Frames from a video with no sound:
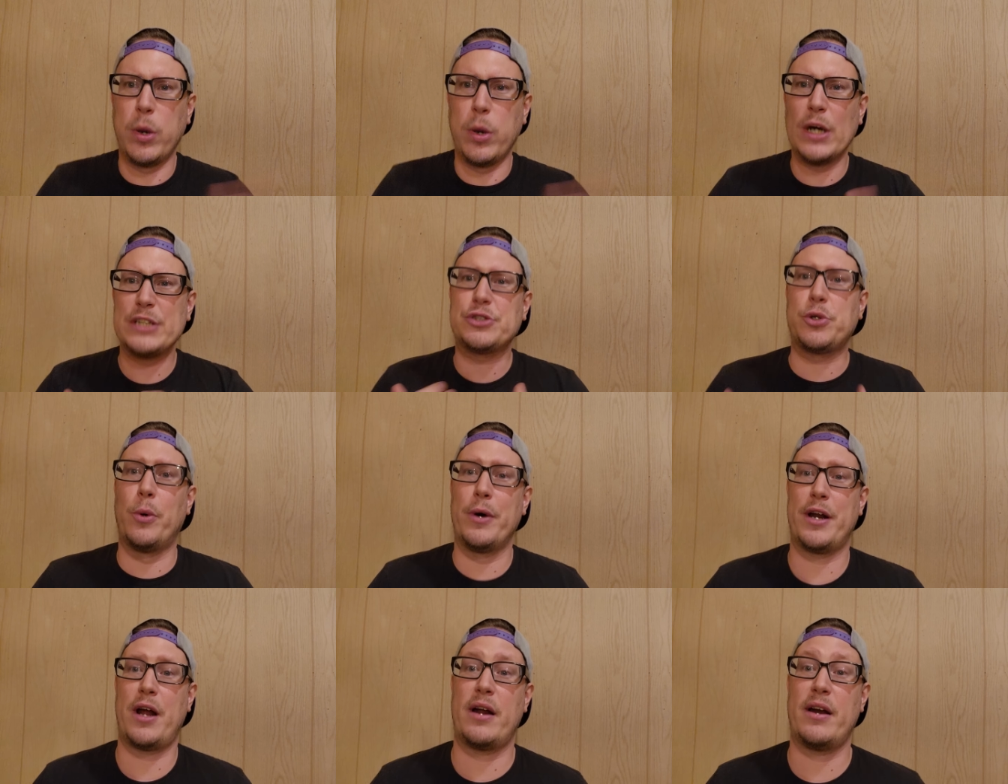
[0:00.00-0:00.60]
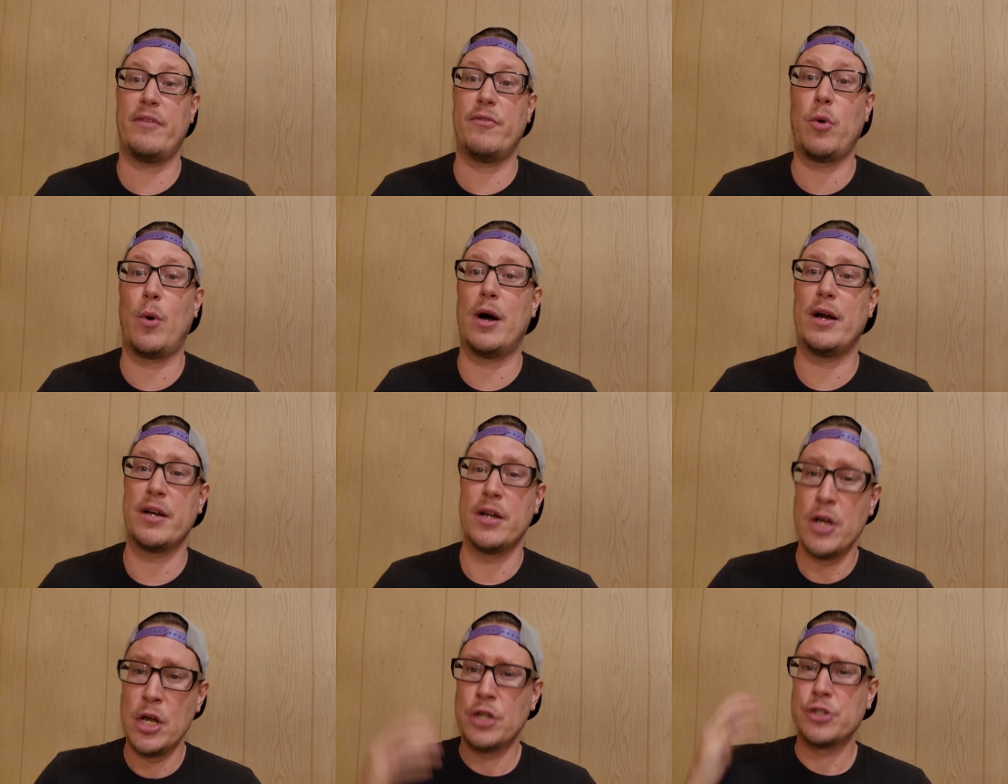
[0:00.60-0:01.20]
What's going on,
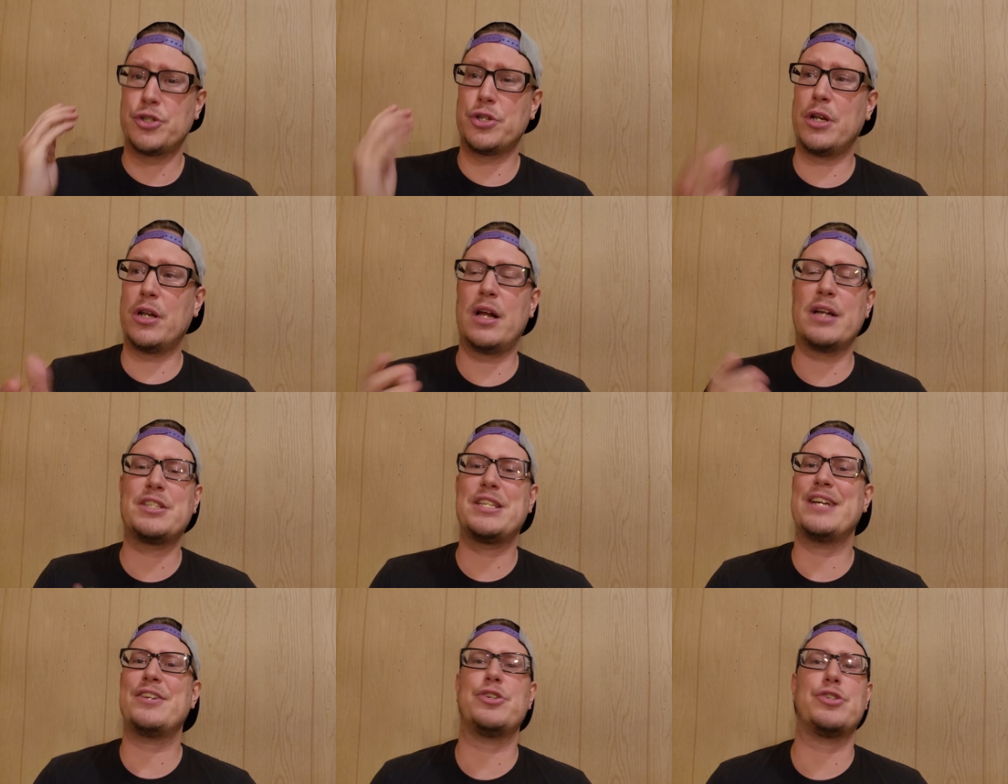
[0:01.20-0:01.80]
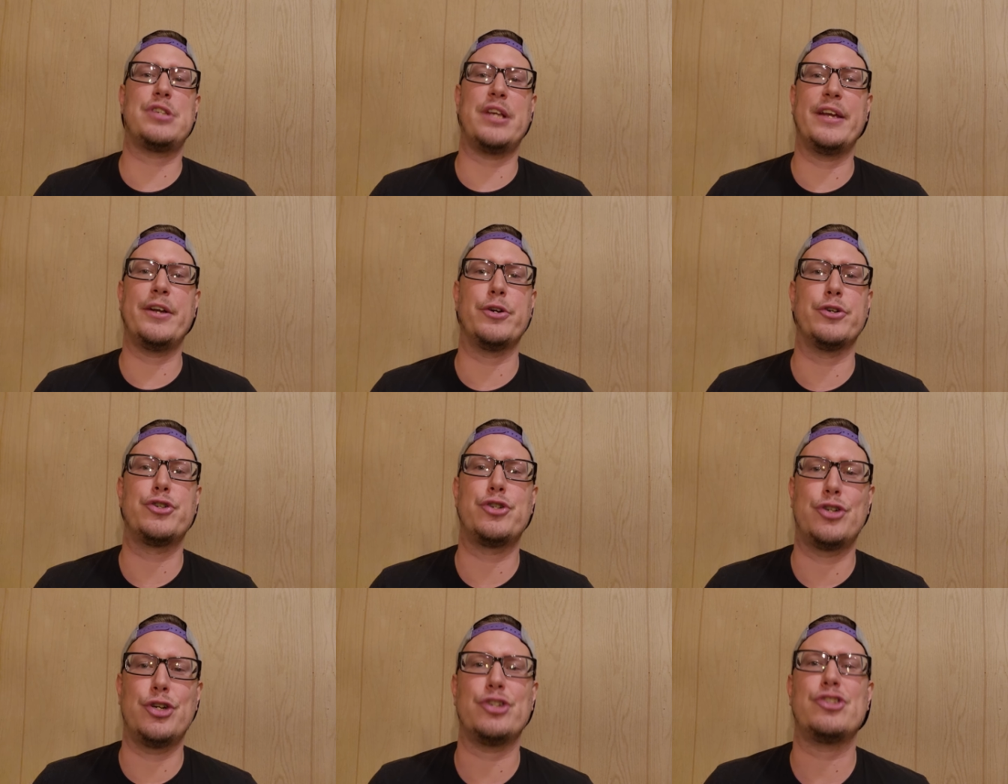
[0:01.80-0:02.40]
everyone? So the Los Angeles
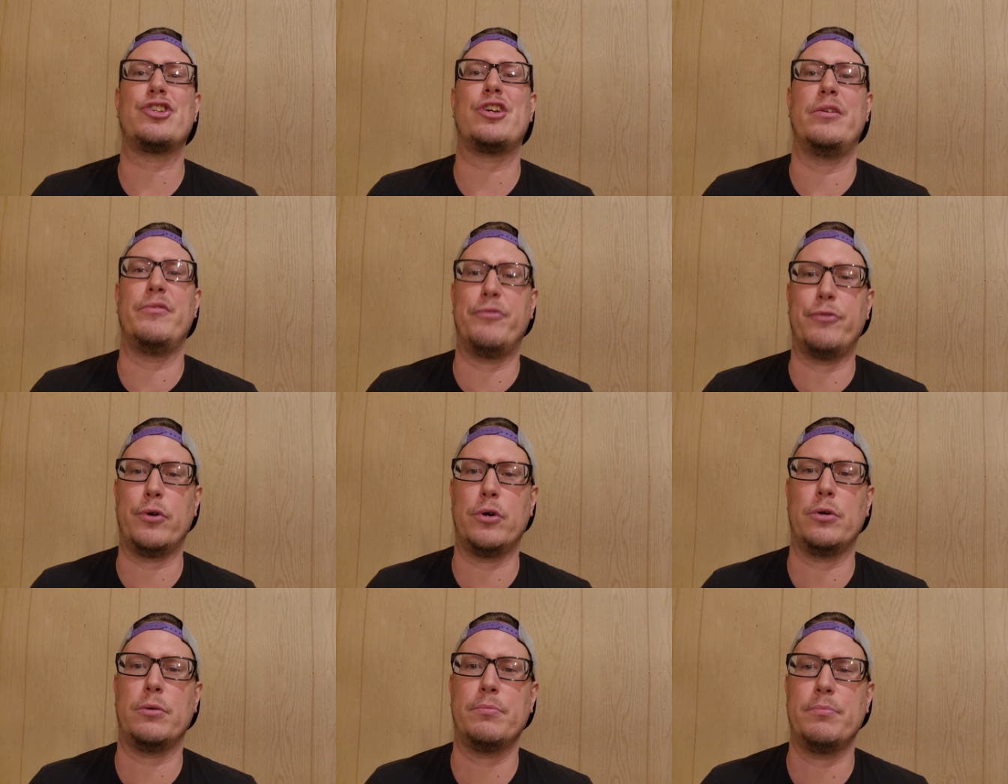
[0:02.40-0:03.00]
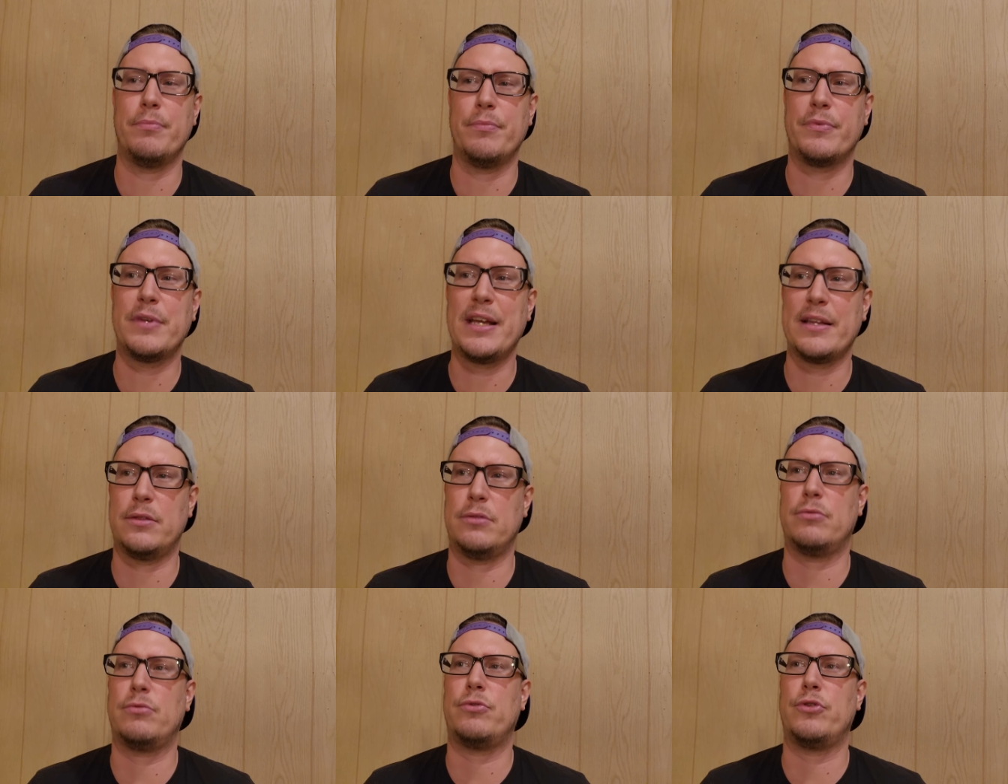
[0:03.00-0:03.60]
Lakers just confirmed
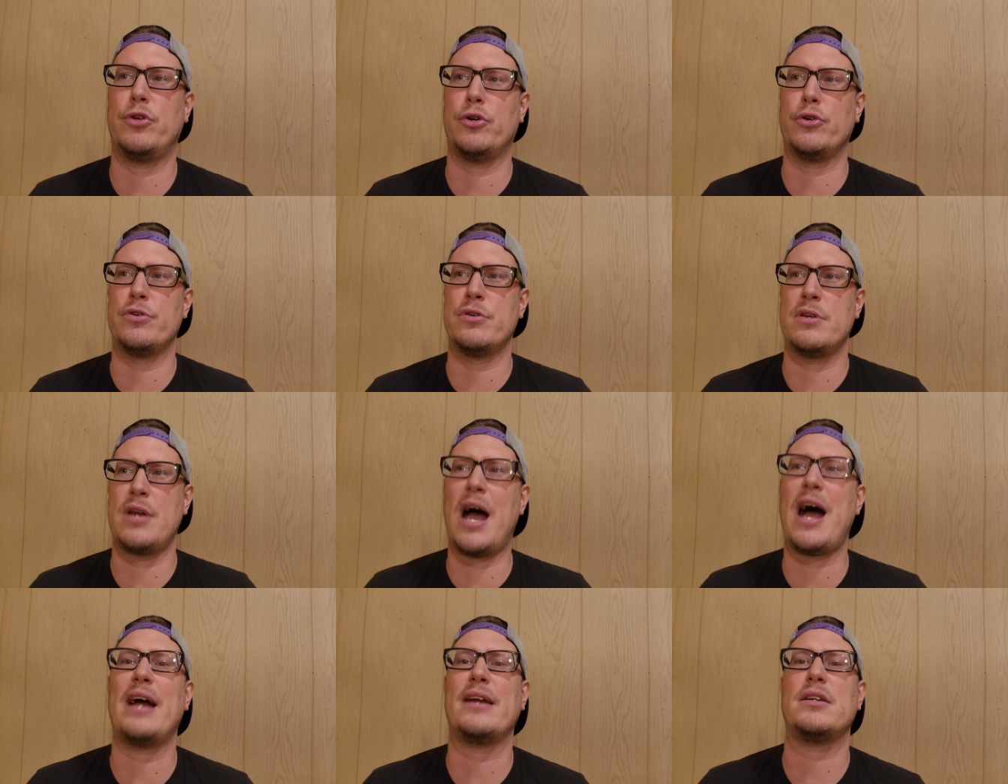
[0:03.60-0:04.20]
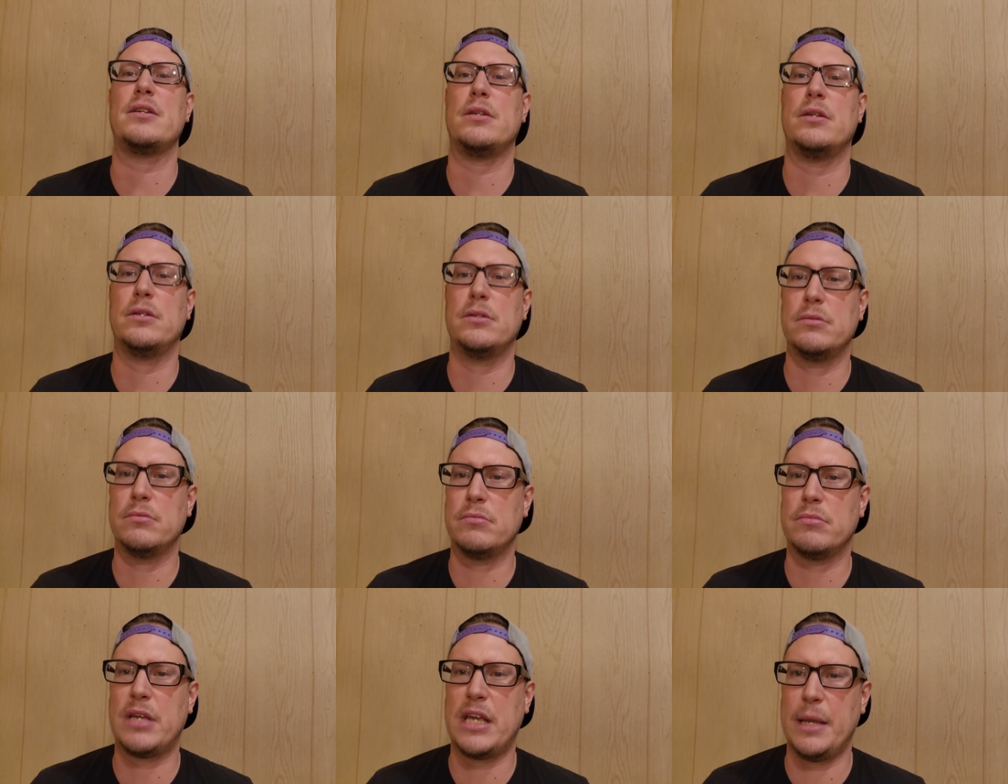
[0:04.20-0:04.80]
that they're not
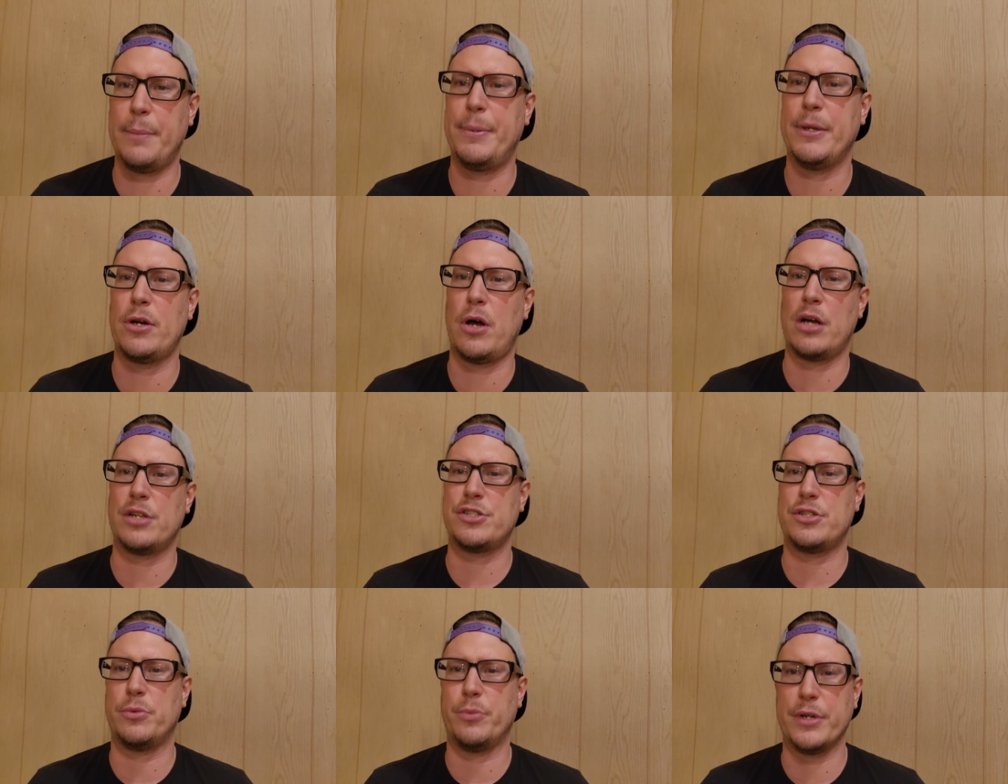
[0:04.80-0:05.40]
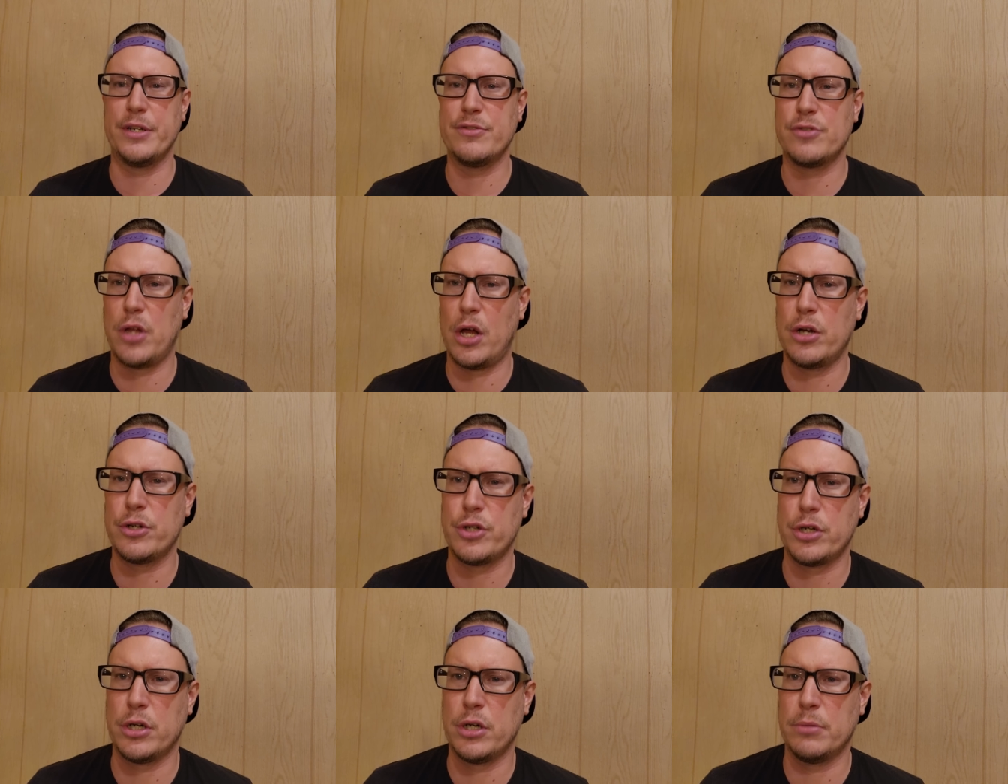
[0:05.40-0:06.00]
keeping Austin Reaves
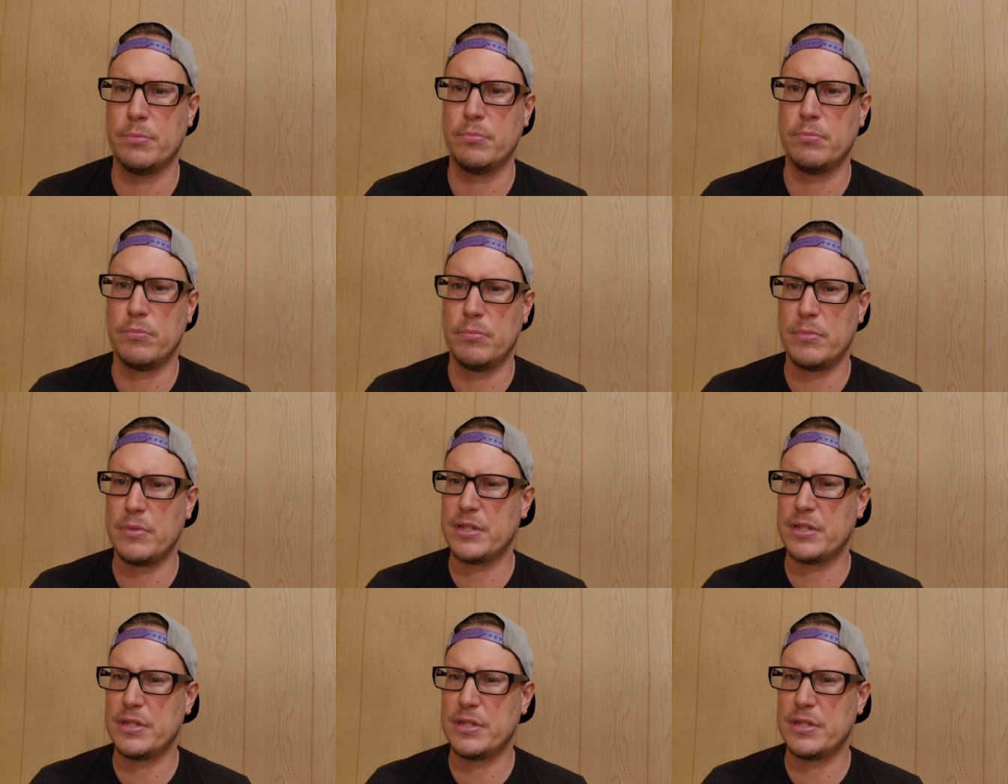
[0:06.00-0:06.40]
long term.